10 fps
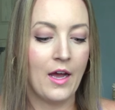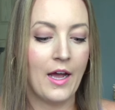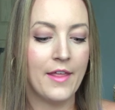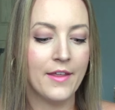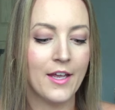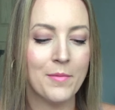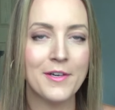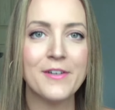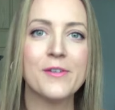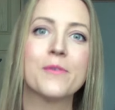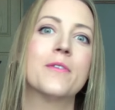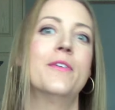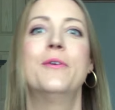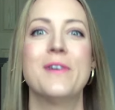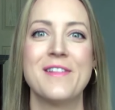I think I'm gonna do a
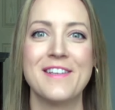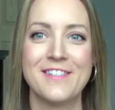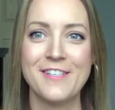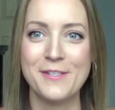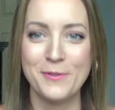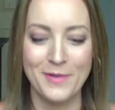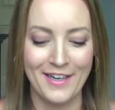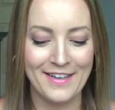review on this as well.